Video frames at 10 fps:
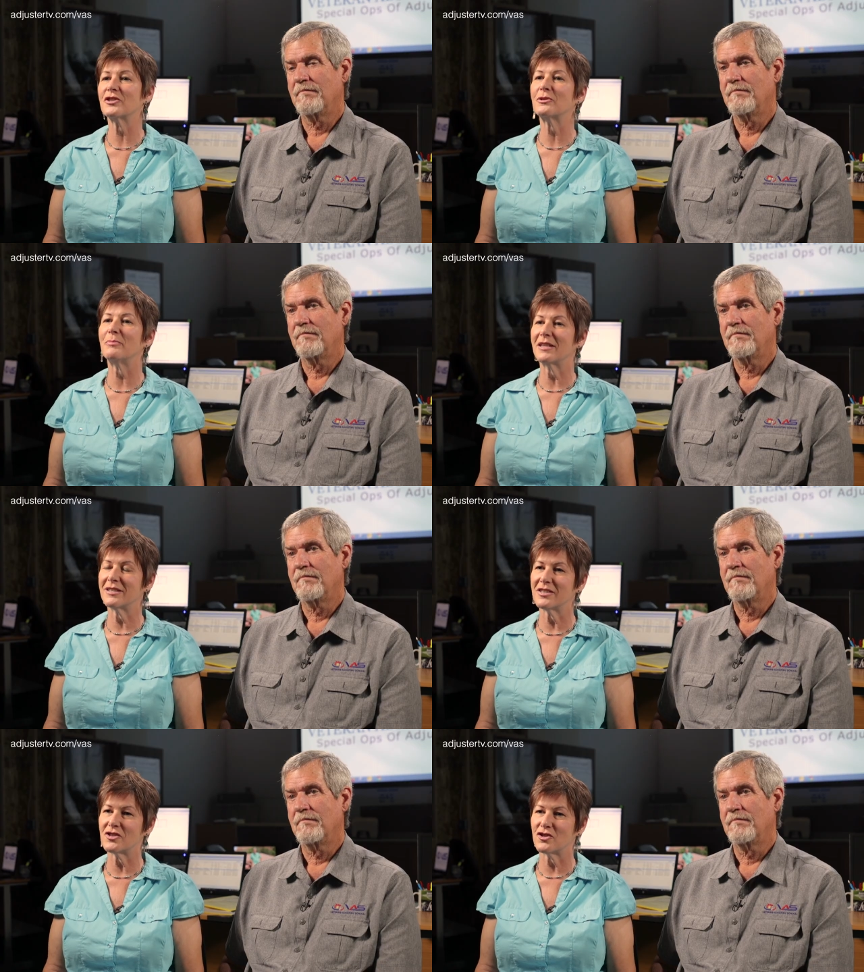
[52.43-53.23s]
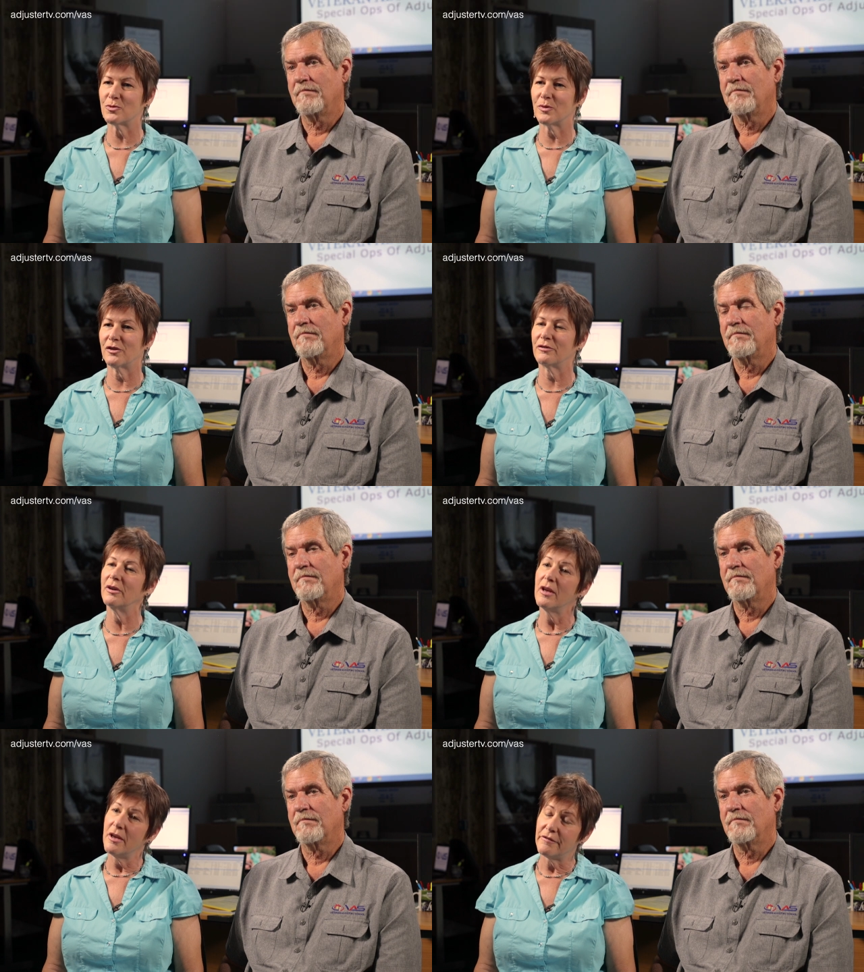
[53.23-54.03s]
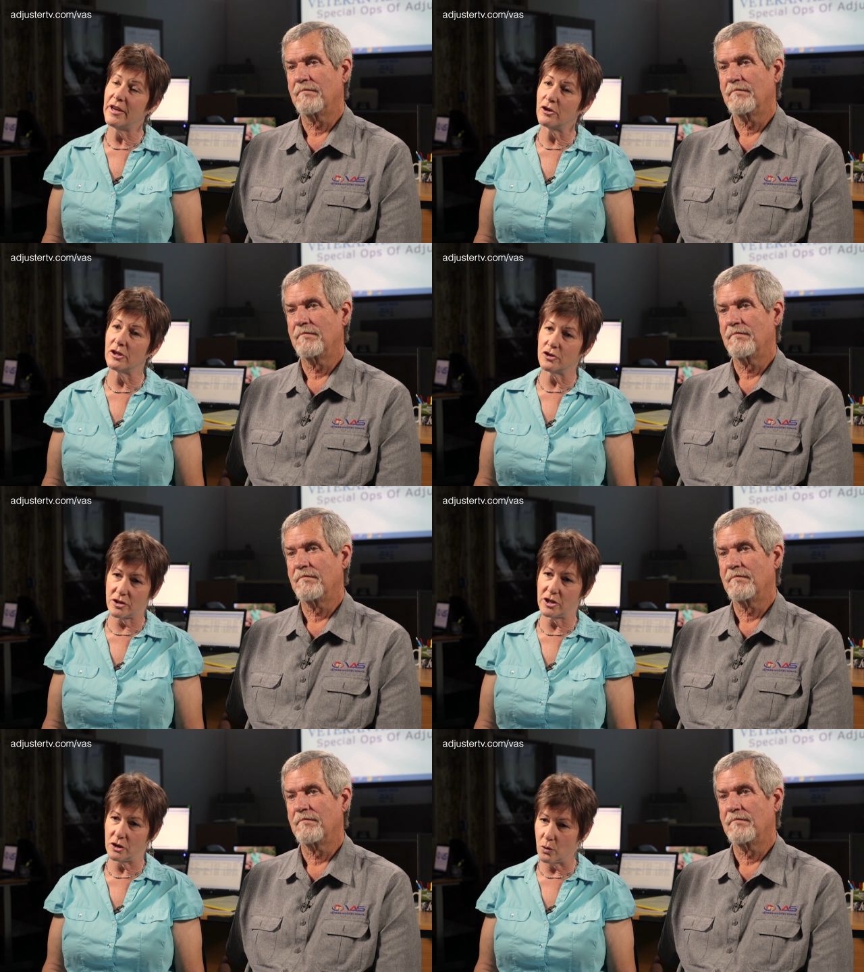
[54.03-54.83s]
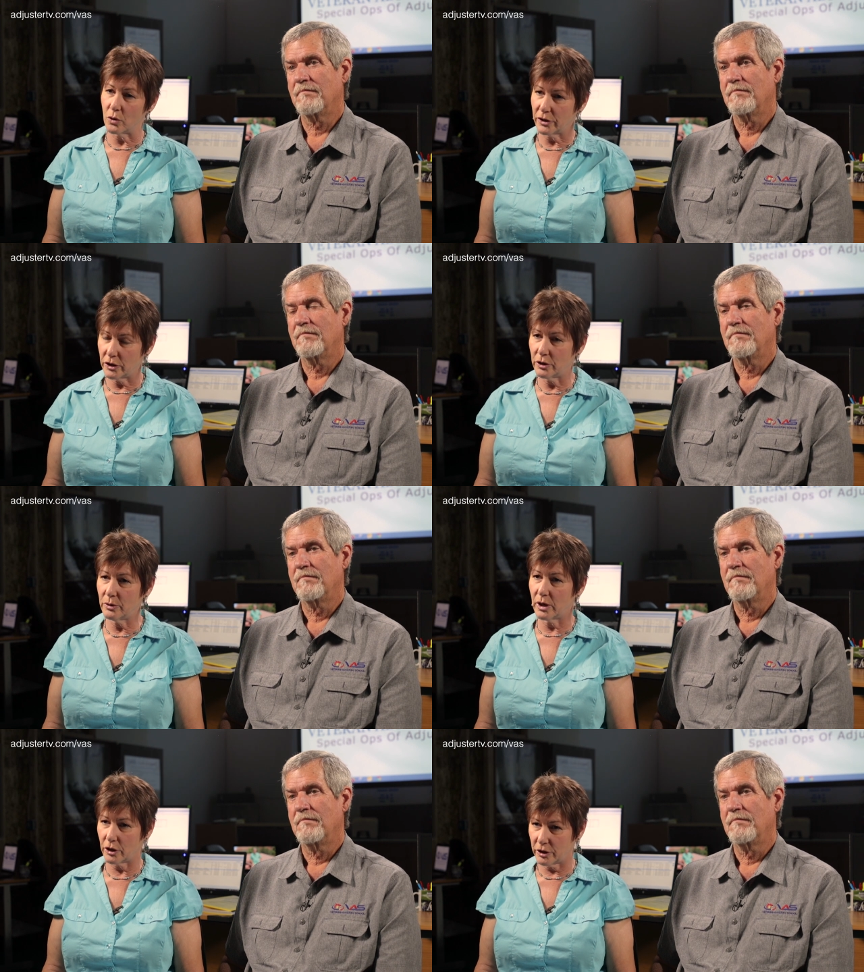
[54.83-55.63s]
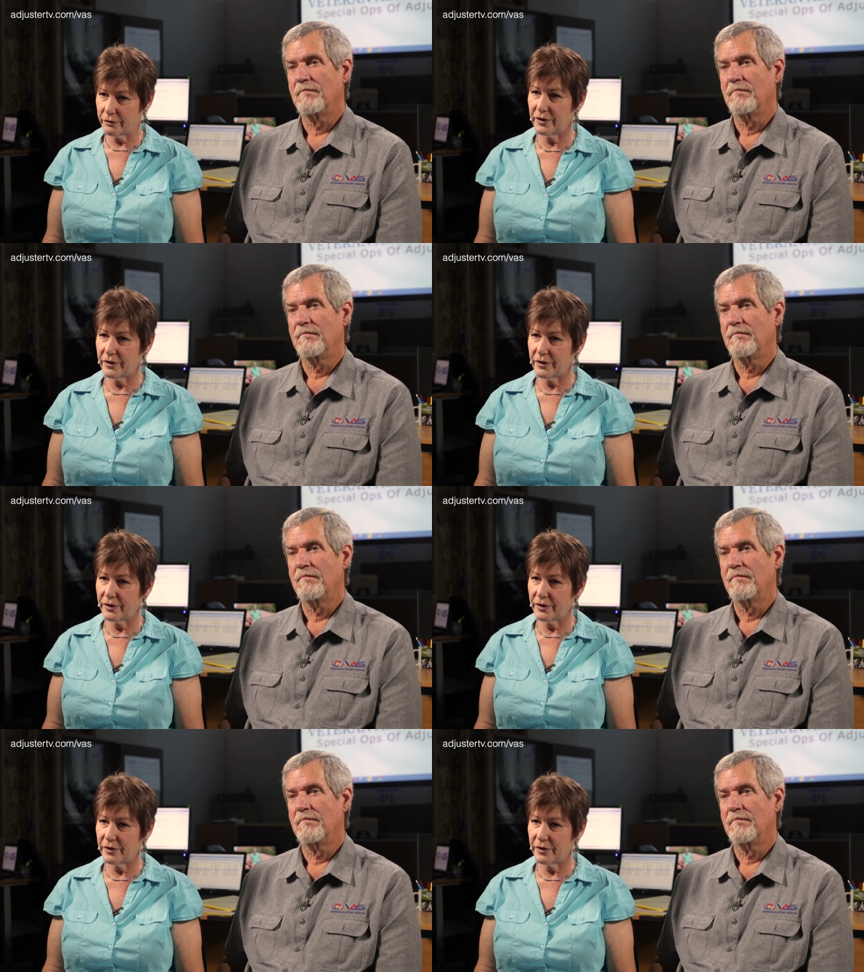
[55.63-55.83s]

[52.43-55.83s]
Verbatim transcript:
Speaker 1: us to make the decision whether Veteran Adjusting School and you are a good